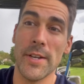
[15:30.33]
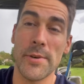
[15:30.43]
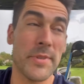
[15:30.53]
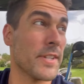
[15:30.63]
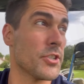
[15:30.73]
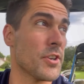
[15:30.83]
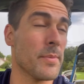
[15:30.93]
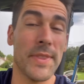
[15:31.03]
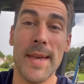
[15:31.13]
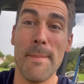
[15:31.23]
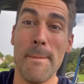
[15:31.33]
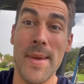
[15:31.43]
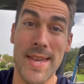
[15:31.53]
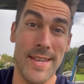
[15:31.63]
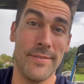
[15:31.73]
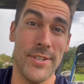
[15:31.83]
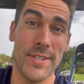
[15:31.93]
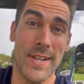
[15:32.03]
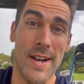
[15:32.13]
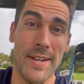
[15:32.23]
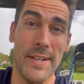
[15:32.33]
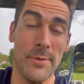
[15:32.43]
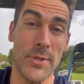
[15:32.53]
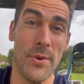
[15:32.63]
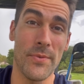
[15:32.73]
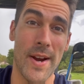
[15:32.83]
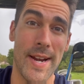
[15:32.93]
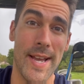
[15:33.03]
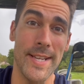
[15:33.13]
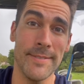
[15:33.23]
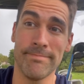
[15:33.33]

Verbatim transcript: 100% sure, but that may have just gone in. It was going right at it.